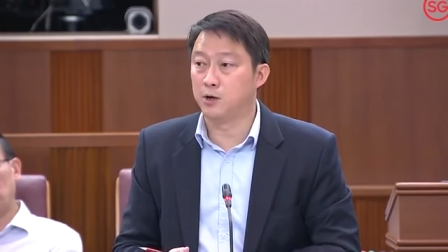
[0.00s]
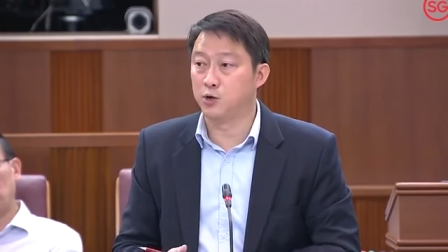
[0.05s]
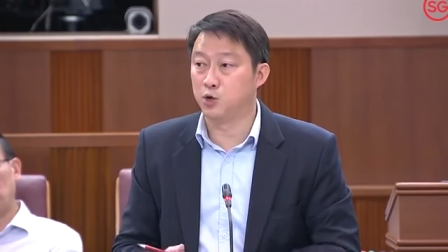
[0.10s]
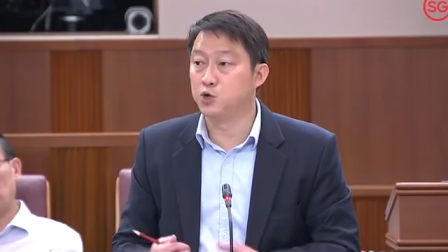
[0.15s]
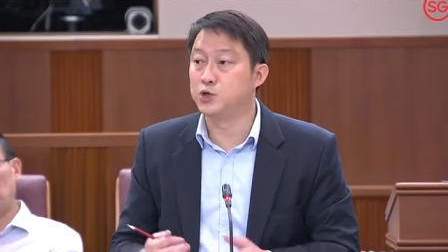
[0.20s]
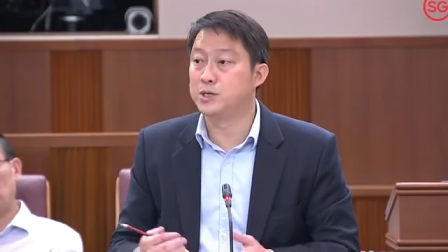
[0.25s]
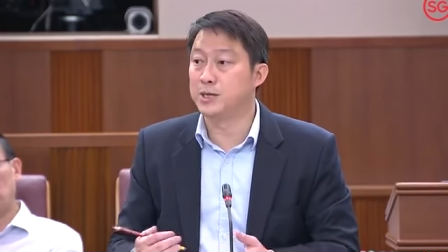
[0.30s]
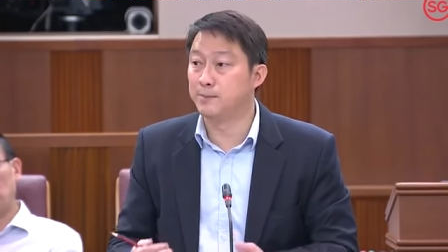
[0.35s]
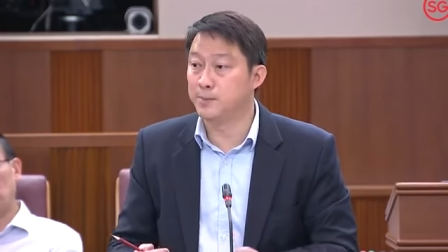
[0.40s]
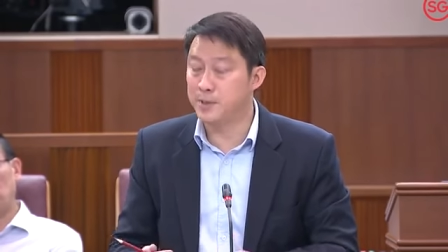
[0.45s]

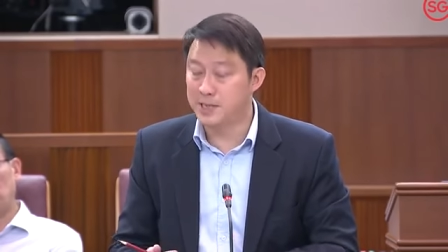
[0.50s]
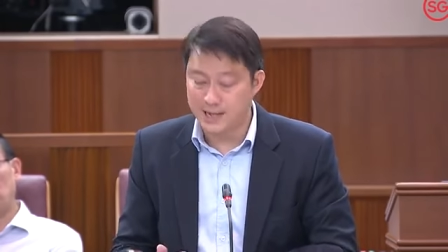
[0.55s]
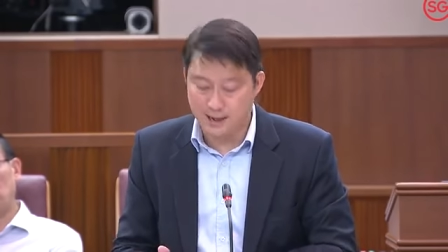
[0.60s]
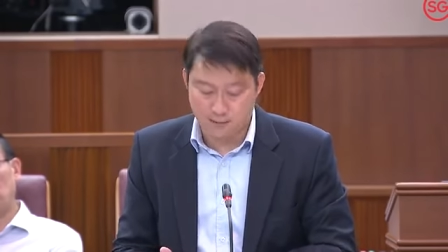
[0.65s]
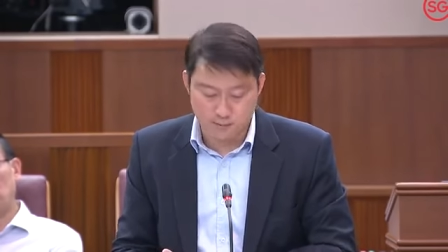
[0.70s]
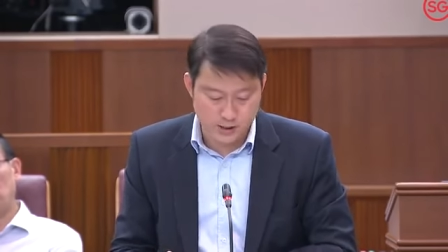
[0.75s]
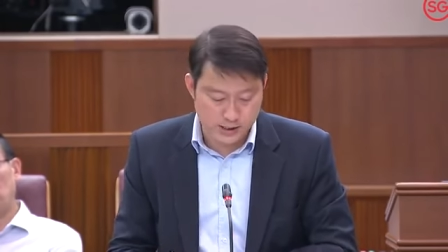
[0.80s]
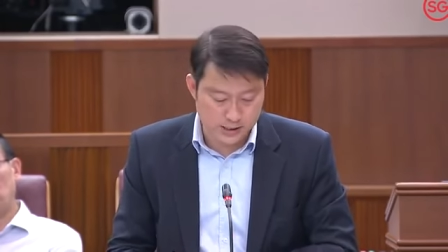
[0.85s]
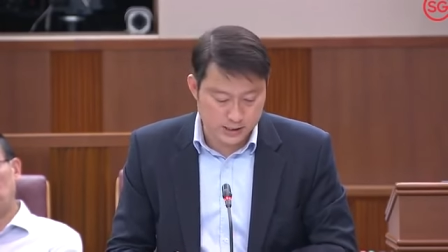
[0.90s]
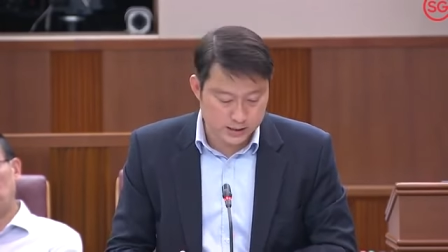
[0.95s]
using
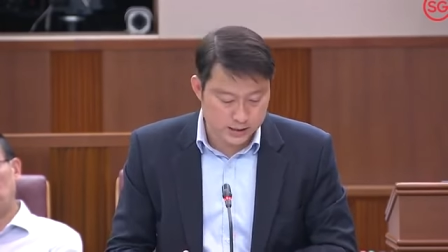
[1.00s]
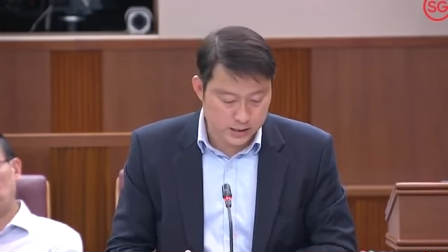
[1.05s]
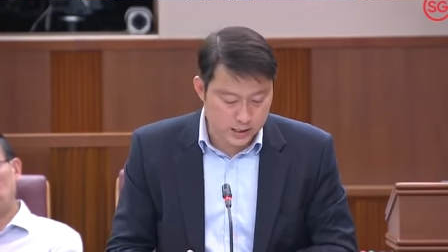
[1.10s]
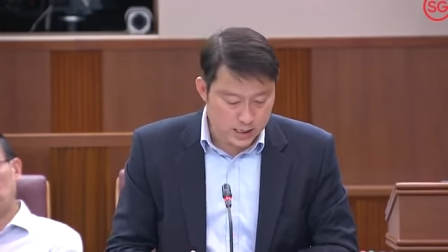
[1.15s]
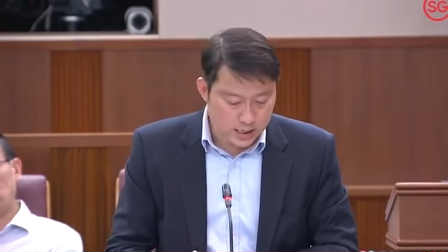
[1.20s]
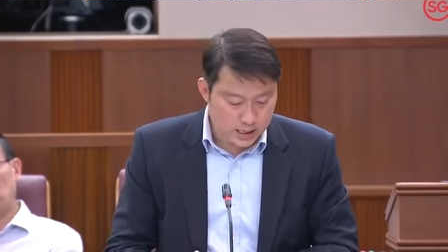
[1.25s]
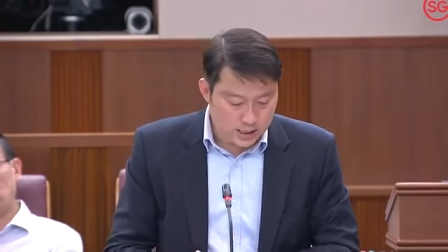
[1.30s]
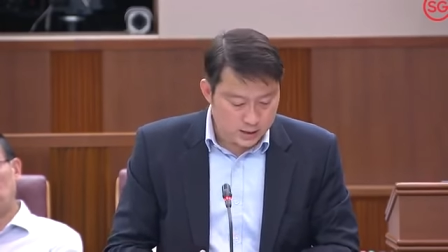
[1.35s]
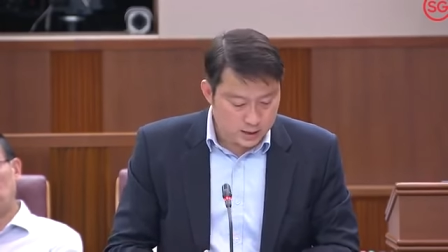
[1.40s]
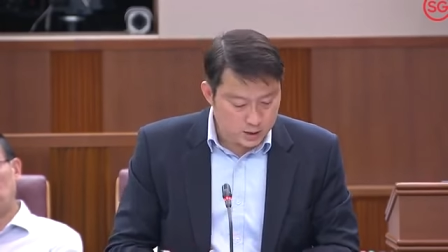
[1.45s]
PMDs.
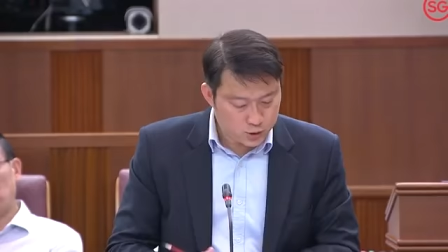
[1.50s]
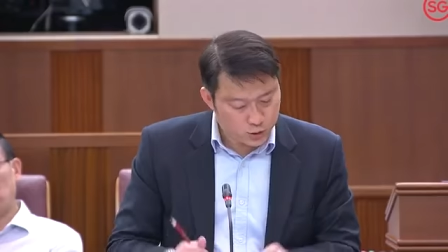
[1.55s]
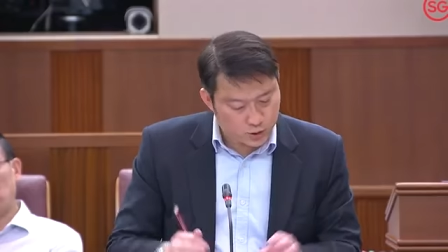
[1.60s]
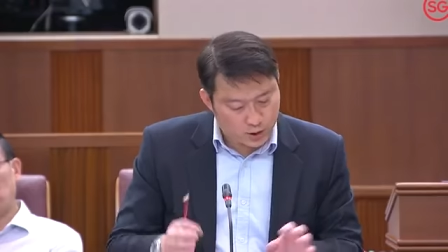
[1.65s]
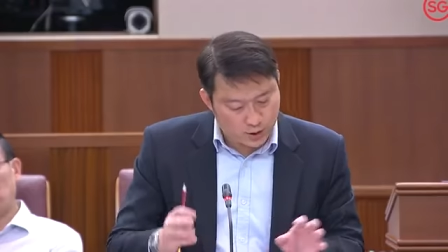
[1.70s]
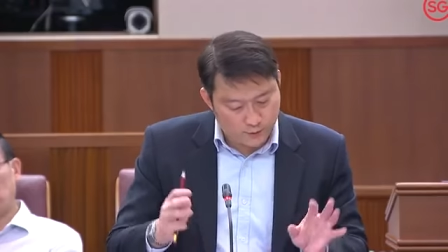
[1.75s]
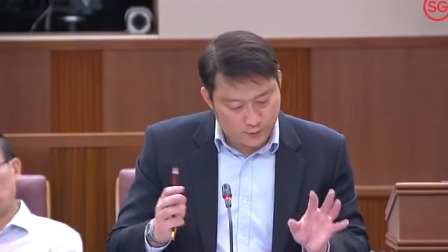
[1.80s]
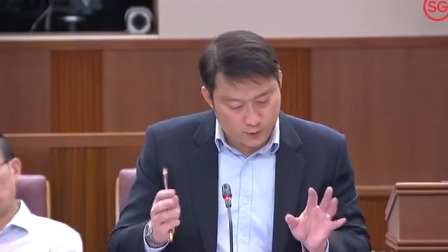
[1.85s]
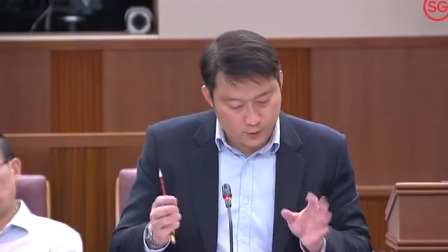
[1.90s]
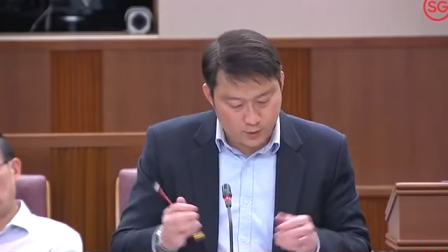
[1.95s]
Just to
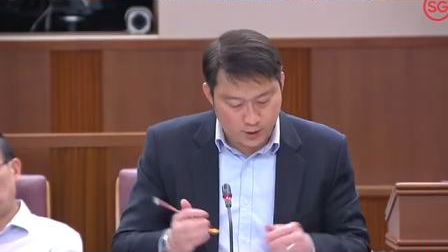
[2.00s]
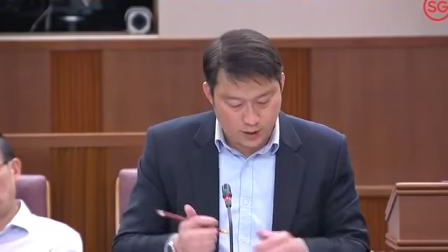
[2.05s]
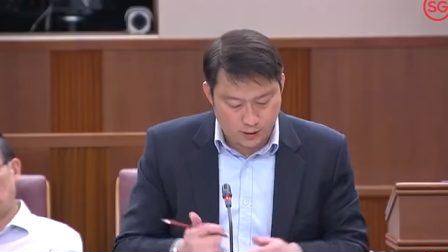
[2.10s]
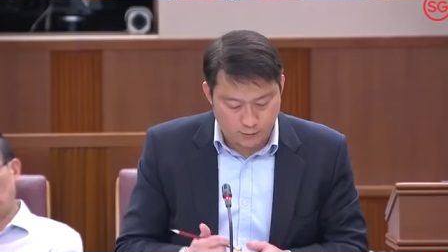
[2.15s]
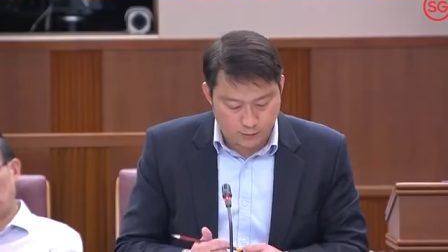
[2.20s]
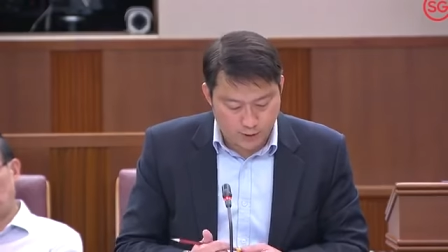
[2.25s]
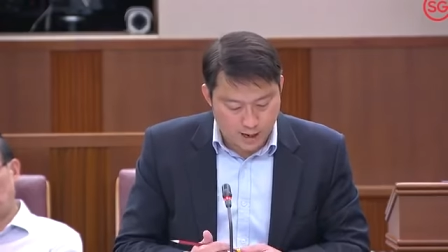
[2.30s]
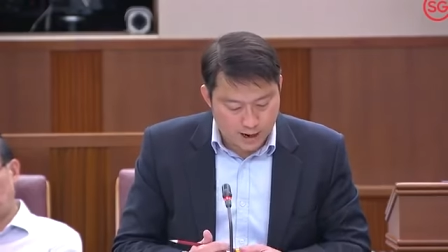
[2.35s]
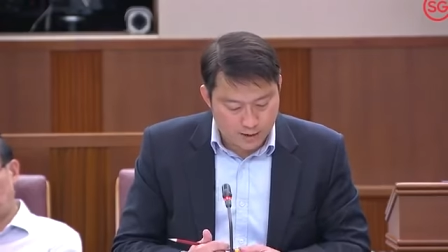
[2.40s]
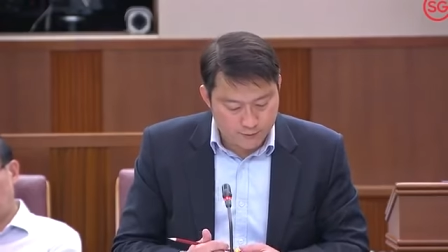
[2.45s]
give you a
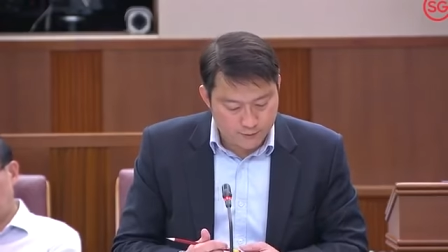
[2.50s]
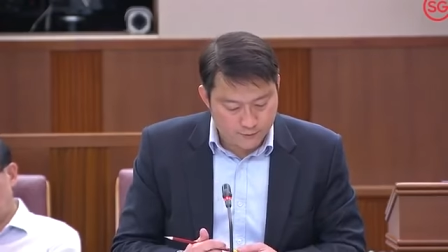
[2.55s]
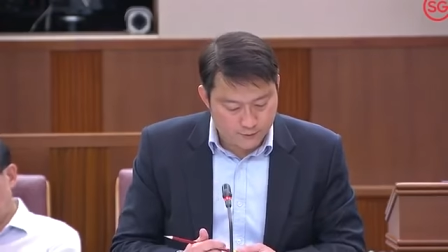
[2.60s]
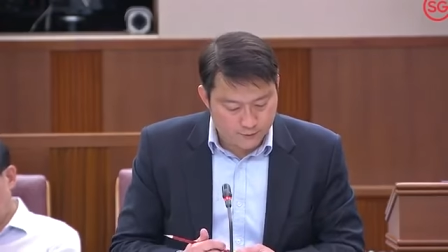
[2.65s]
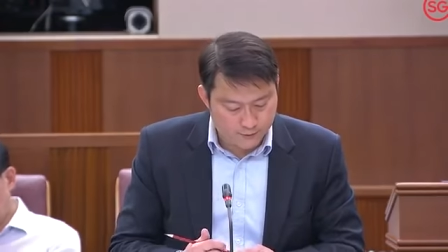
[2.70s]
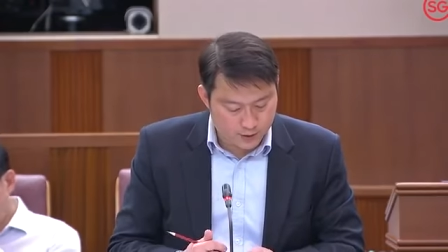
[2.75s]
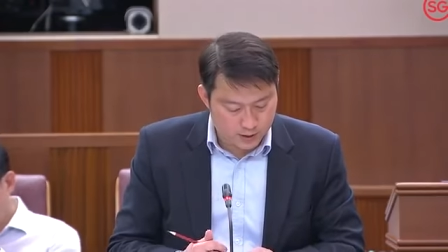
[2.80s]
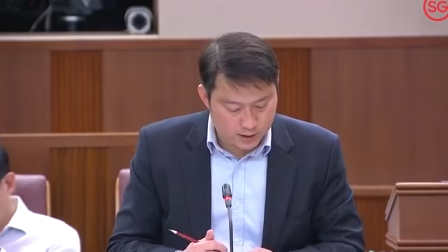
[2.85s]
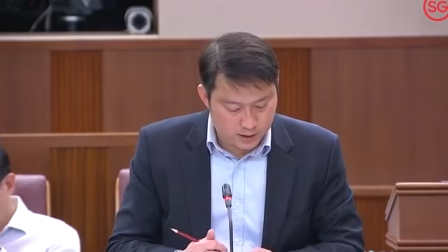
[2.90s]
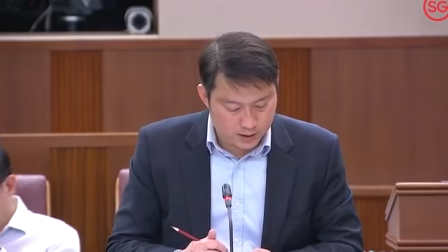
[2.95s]

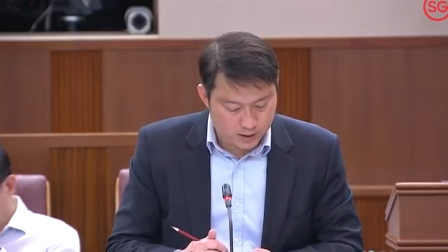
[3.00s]
rough